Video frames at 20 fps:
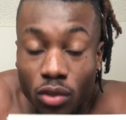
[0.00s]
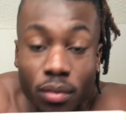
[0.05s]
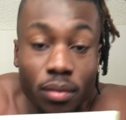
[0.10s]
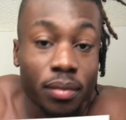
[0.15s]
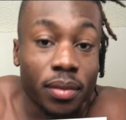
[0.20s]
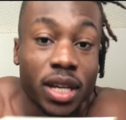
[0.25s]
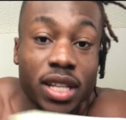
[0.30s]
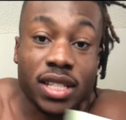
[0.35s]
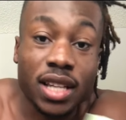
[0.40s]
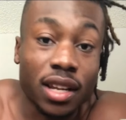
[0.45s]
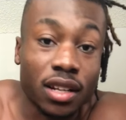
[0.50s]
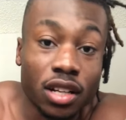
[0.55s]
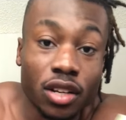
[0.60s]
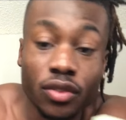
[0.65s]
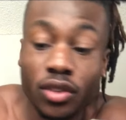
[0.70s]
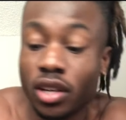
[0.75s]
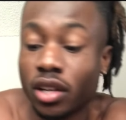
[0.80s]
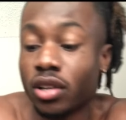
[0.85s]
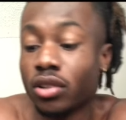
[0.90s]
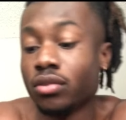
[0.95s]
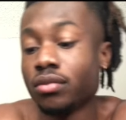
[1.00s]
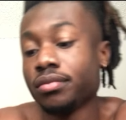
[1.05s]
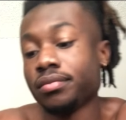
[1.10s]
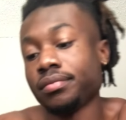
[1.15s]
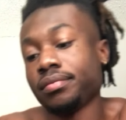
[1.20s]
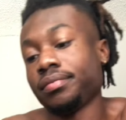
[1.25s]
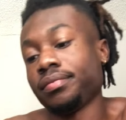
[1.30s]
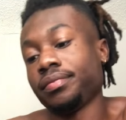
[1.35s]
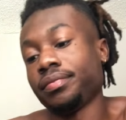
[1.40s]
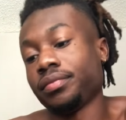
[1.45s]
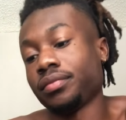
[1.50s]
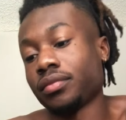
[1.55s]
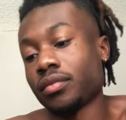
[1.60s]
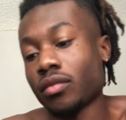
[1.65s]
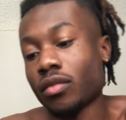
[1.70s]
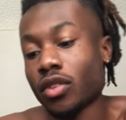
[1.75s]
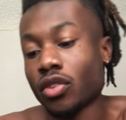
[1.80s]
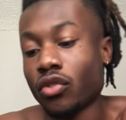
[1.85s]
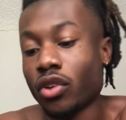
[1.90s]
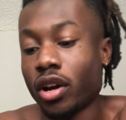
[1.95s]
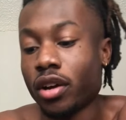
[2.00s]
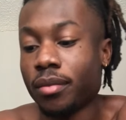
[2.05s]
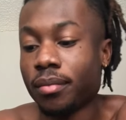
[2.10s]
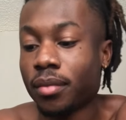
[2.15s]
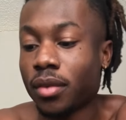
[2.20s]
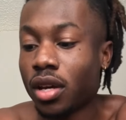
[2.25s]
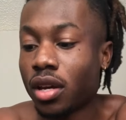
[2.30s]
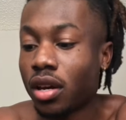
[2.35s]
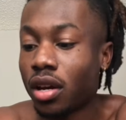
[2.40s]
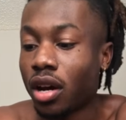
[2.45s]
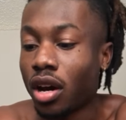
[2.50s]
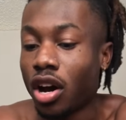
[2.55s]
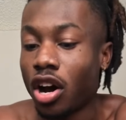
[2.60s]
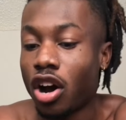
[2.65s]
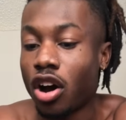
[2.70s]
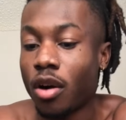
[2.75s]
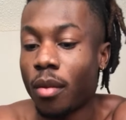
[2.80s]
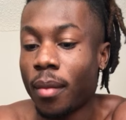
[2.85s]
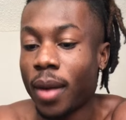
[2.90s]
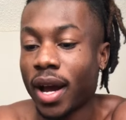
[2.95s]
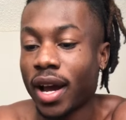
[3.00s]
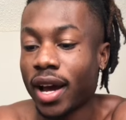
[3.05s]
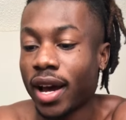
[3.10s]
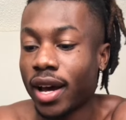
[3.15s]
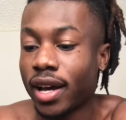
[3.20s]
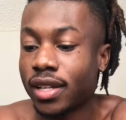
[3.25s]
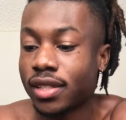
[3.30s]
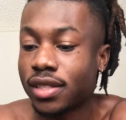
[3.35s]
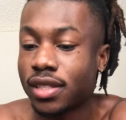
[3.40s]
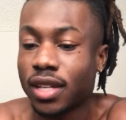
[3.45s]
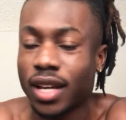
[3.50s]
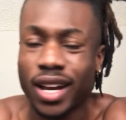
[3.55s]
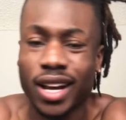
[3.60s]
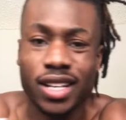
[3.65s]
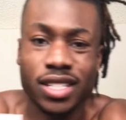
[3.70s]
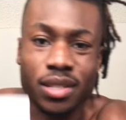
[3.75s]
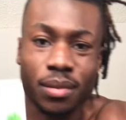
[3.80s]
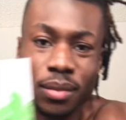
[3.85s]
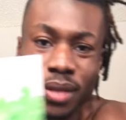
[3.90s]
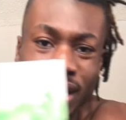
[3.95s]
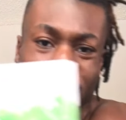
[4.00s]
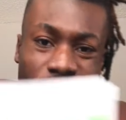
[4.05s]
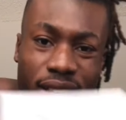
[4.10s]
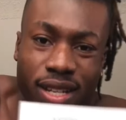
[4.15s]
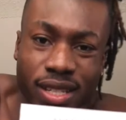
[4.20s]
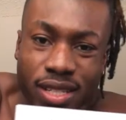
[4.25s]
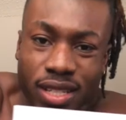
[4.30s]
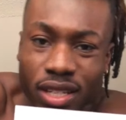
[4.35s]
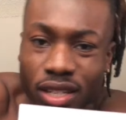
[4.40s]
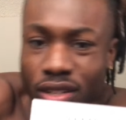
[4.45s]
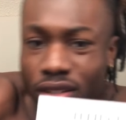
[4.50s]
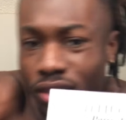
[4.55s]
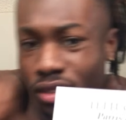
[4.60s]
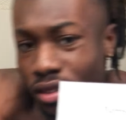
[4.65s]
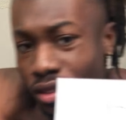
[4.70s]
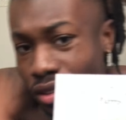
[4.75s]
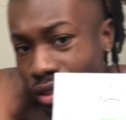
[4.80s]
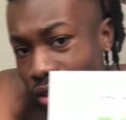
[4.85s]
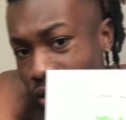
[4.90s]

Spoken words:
because I love kale, right? I got some lettuce here.